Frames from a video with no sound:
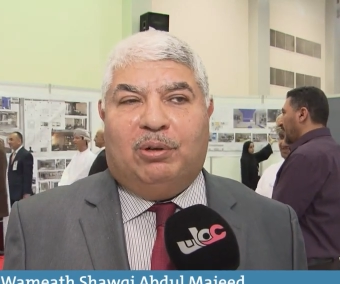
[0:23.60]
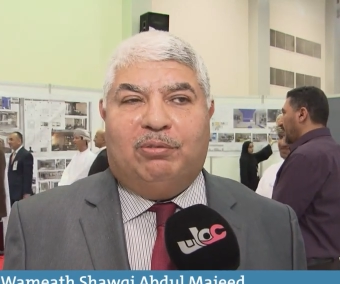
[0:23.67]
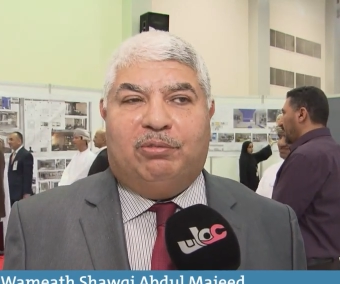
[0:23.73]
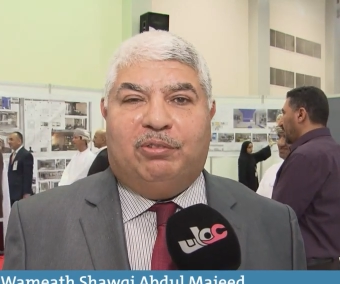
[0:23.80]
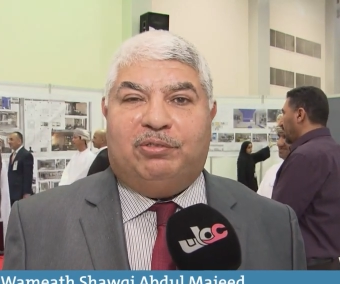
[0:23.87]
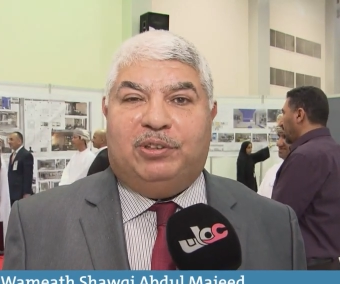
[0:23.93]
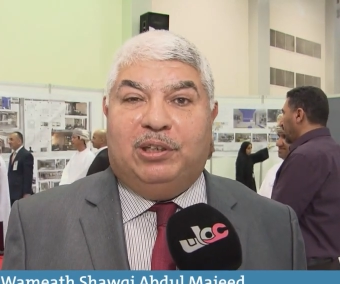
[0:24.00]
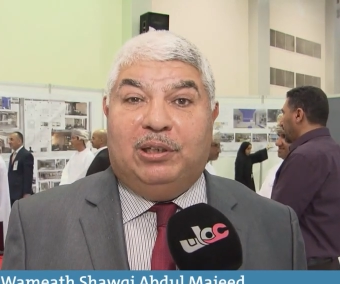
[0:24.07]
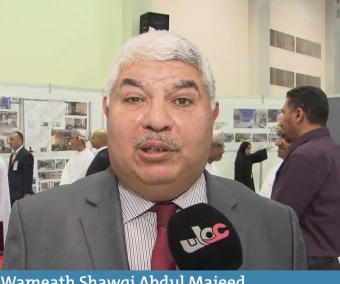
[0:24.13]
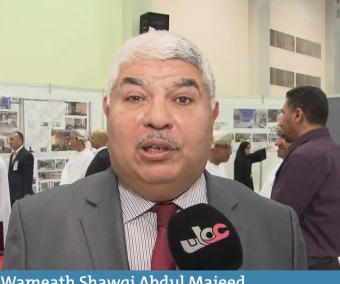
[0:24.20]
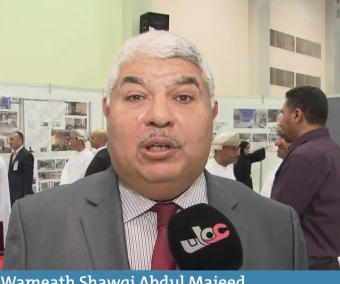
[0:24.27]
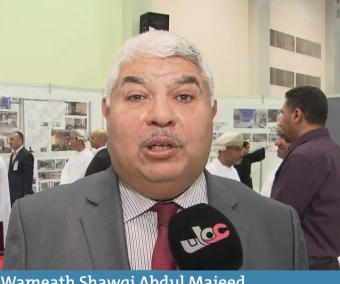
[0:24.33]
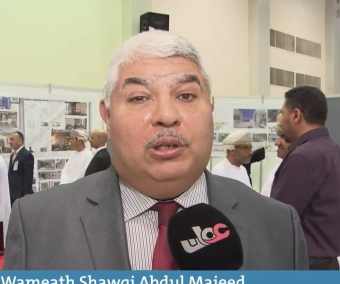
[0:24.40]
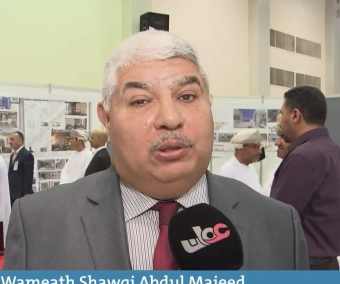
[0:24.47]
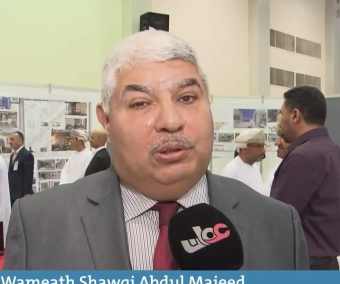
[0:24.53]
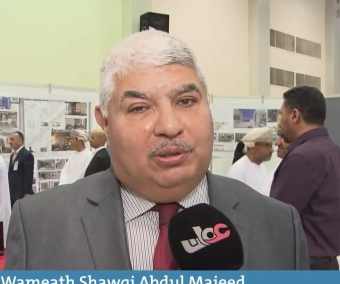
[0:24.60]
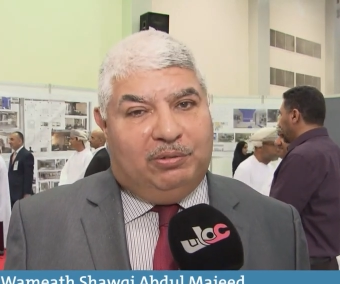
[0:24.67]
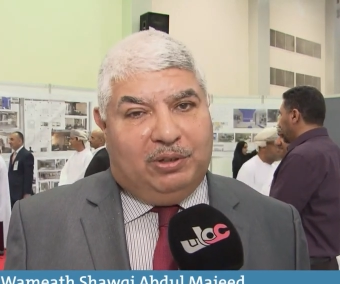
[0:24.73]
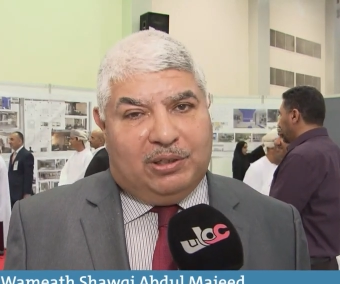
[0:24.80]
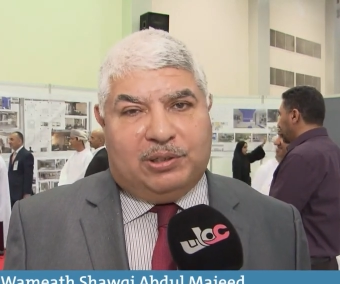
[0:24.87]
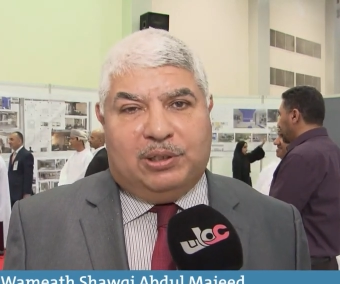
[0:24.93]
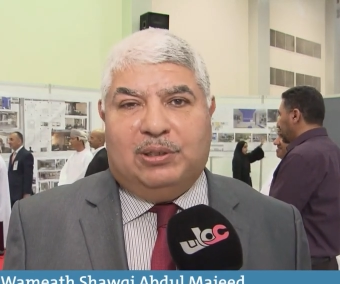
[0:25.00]
Speaker 1: from 15
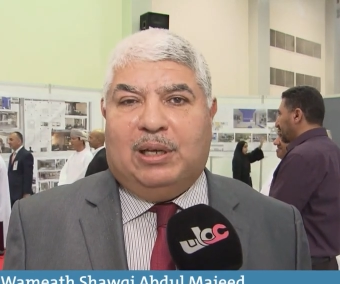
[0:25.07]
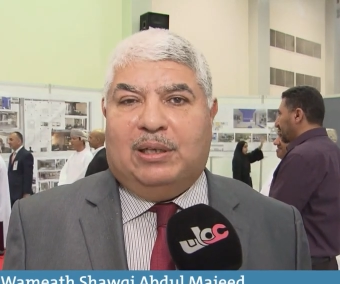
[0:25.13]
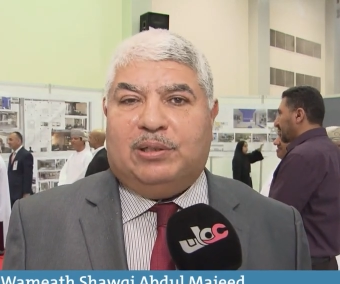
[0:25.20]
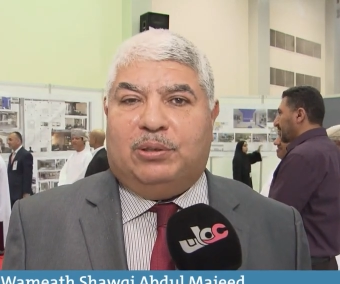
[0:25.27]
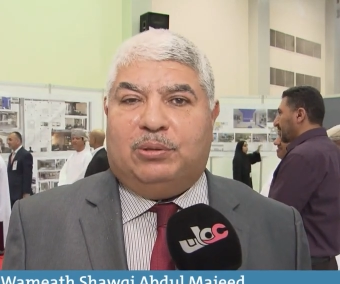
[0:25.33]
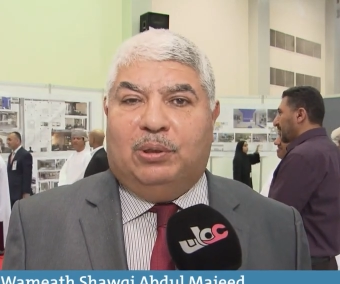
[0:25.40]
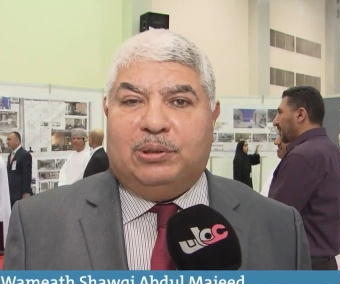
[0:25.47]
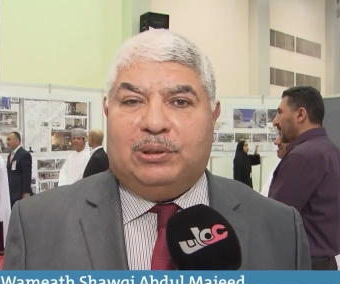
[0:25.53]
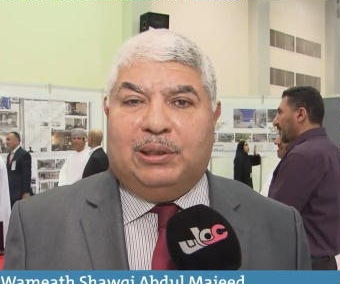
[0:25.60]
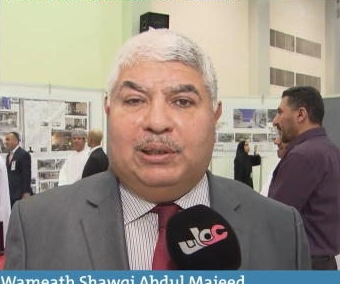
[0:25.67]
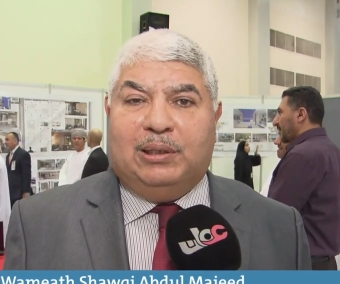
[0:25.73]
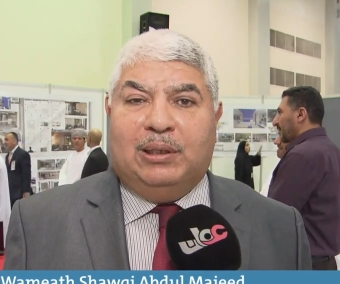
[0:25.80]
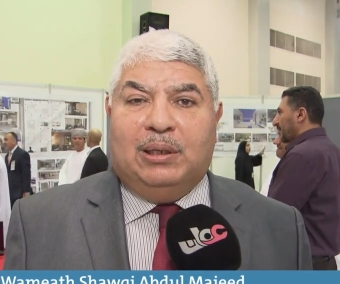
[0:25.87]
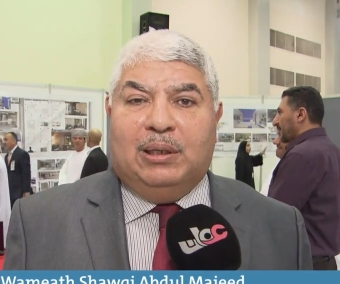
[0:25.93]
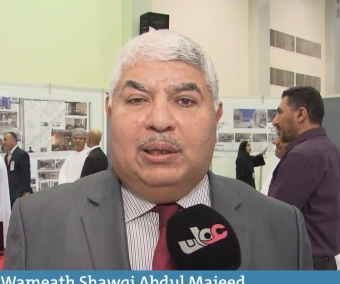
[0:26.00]
universities as a total.